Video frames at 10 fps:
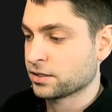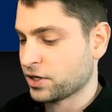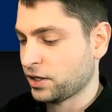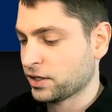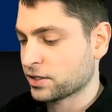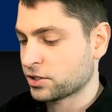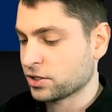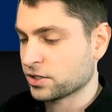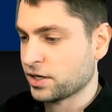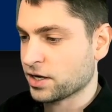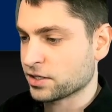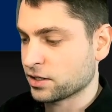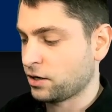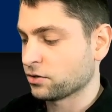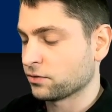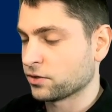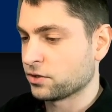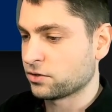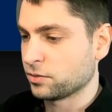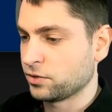Let's just exit out of the
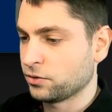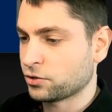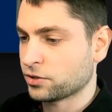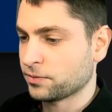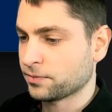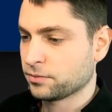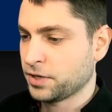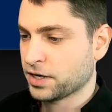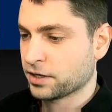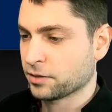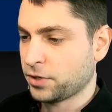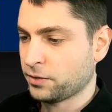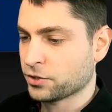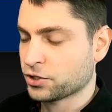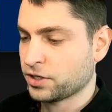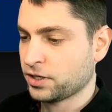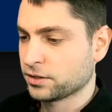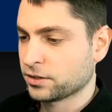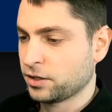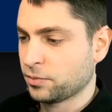distribution. Back in PowerShell,
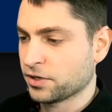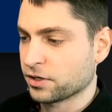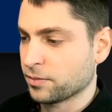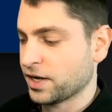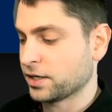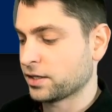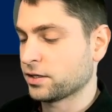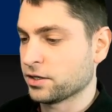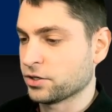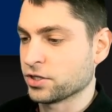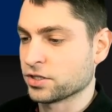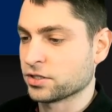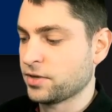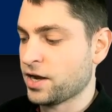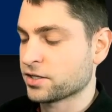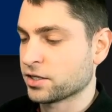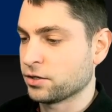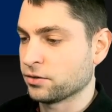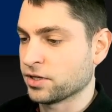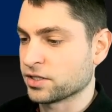copy the command and just
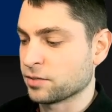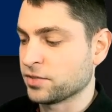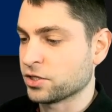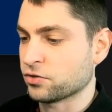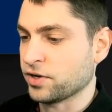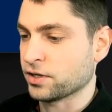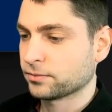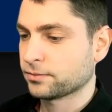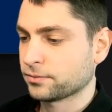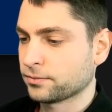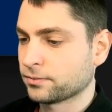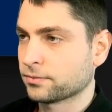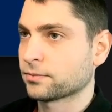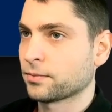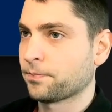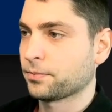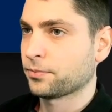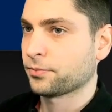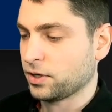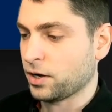execute as administrator.
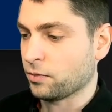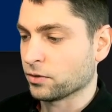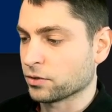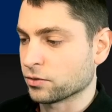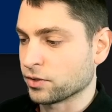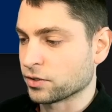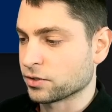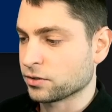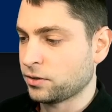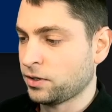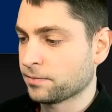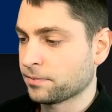I want to install.